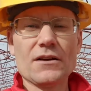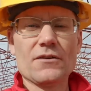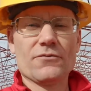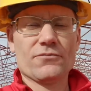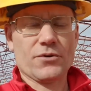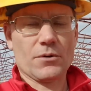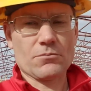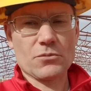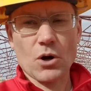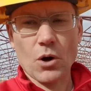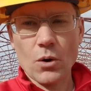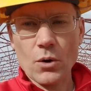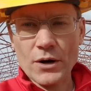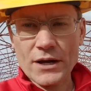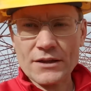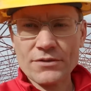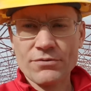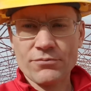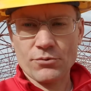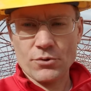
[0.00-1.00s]
from
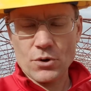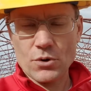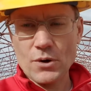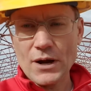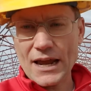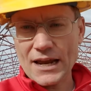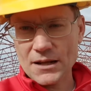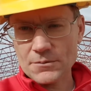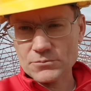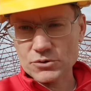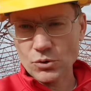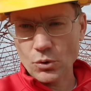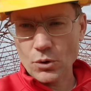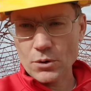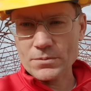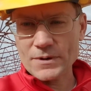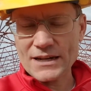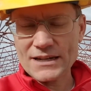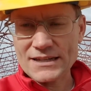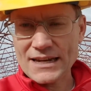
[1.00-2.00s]
going through and
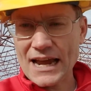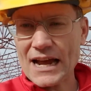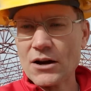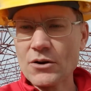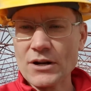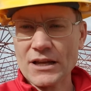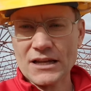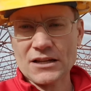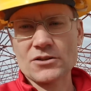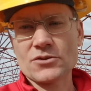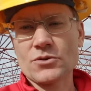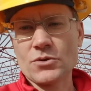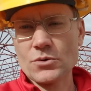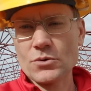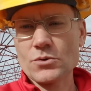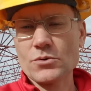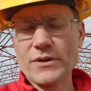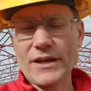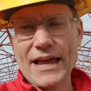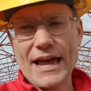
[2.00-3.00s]
absorbing down
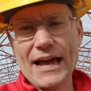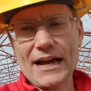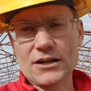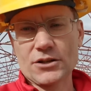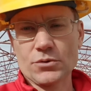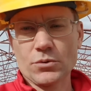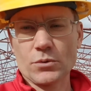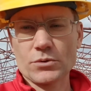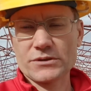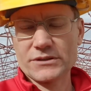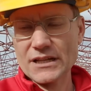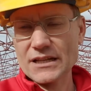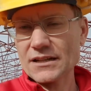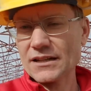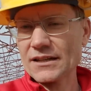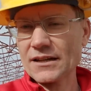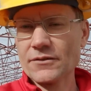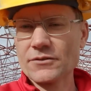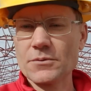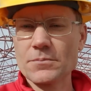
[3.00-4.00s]
into the actual
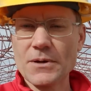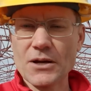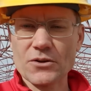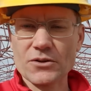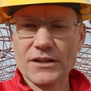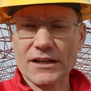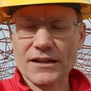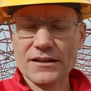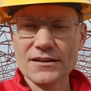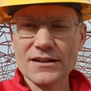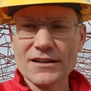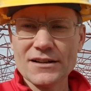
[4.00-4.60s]
ceiling of the building.